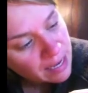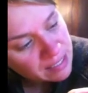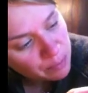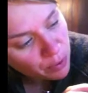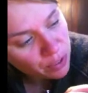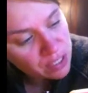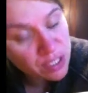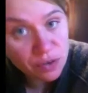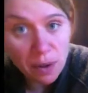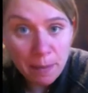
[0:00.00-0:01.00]
It's important
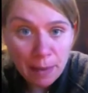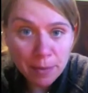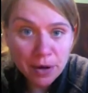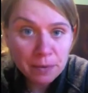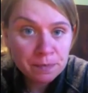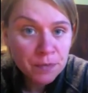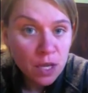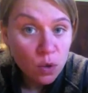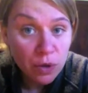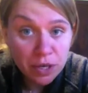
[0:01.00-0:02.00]
to remember
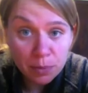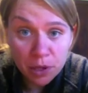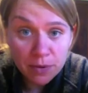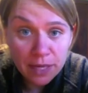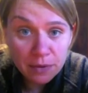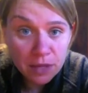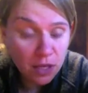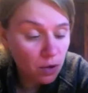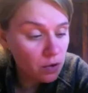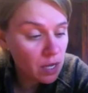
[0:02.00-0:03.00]
when you're blowing out the
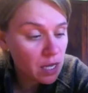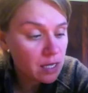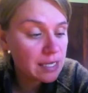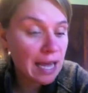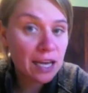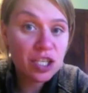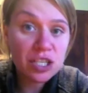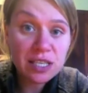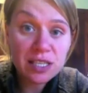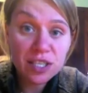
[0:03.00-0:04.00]
yolk to
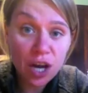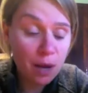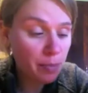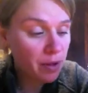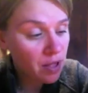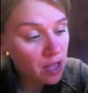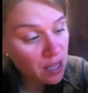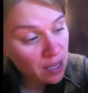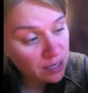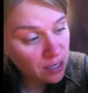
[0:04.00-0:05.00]
actually stop.
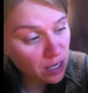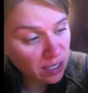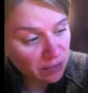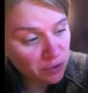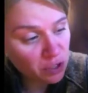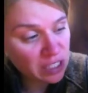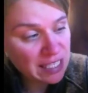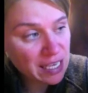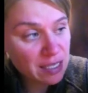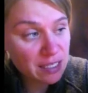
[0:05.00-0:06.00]
Not if
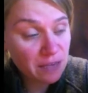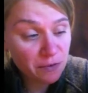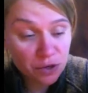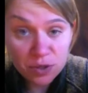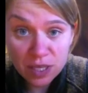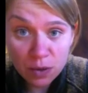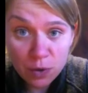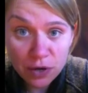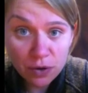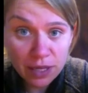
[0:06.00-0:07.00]
you're using a
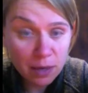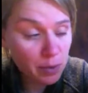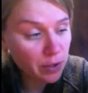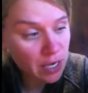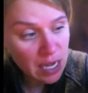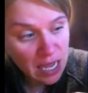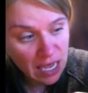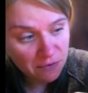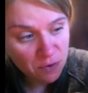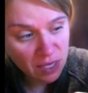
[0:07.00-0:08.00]
one-hole egg blower,
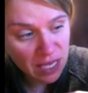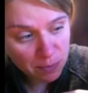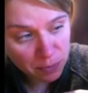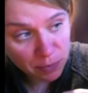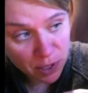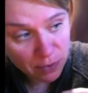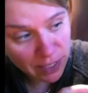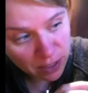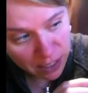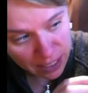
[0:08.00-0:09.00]
if you keep
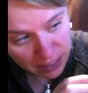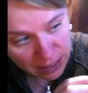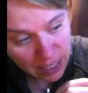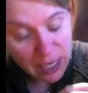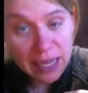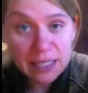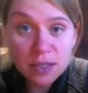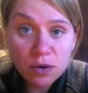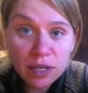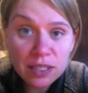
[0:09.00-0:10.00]
blowing on it, it's
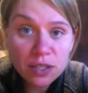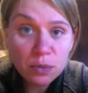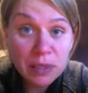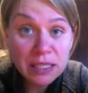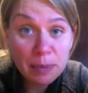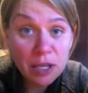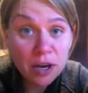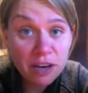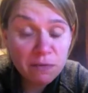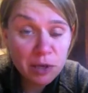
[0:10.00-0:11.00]
going to build up a
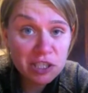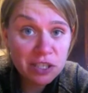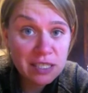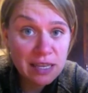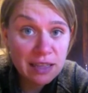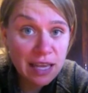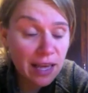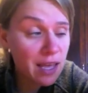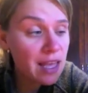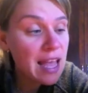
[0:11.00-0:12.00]
lot of pressure inside the
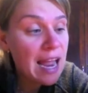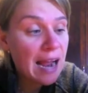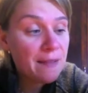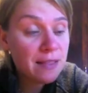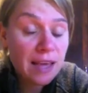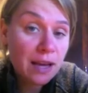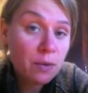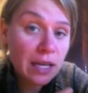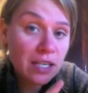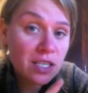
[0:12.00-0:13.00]
egg, and then the
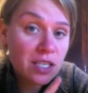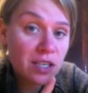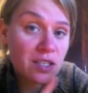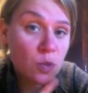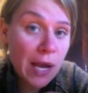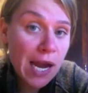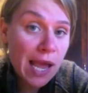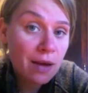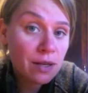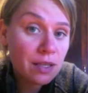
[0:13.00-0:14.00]
egg will actually start
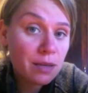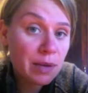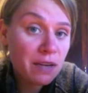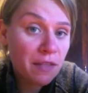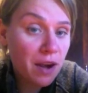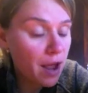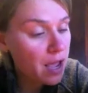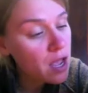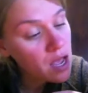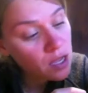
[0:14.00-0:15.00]
sweating out a little bit of the
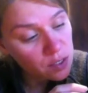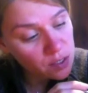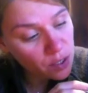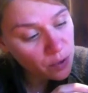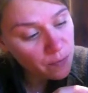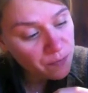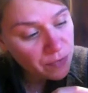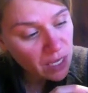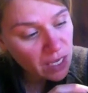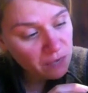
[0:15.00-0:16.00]
dye. So
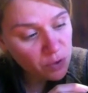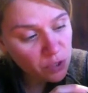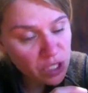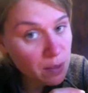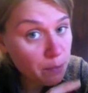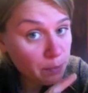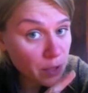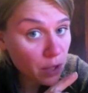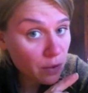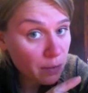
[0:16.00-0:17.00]
if you just
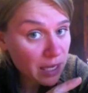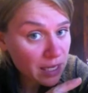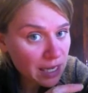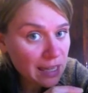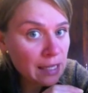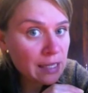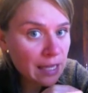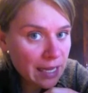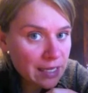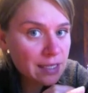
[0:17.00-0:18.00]
blow a bit and then
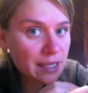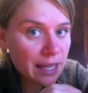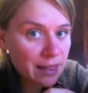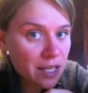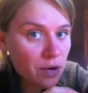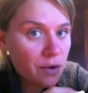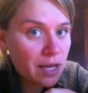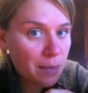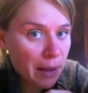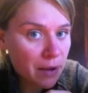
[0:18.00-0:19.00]
let the yolk
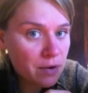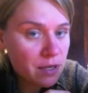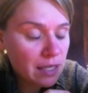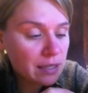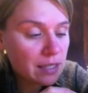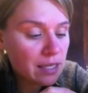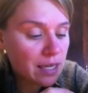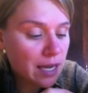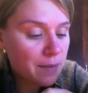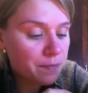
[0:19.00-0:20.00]
come out, let the
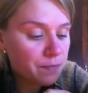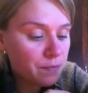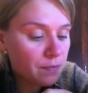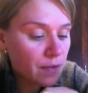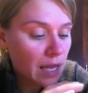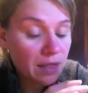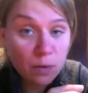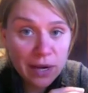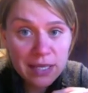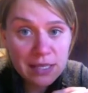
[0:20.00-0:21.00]
and the
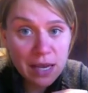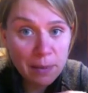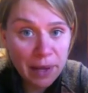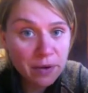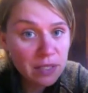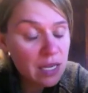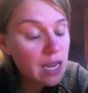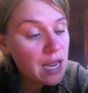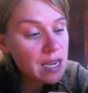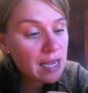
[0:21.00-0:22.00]
whites come out,
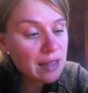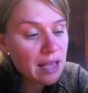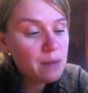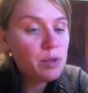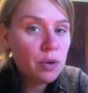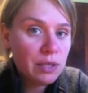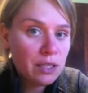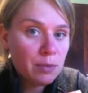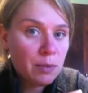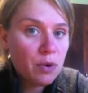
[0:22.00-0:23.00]
and then blow a
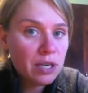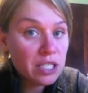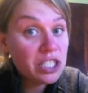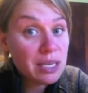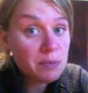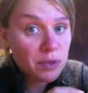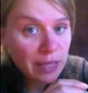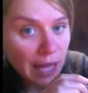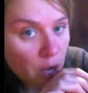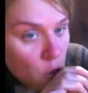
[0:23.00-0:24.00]
little bit more and just keep
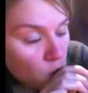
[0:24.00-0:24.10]
doing that.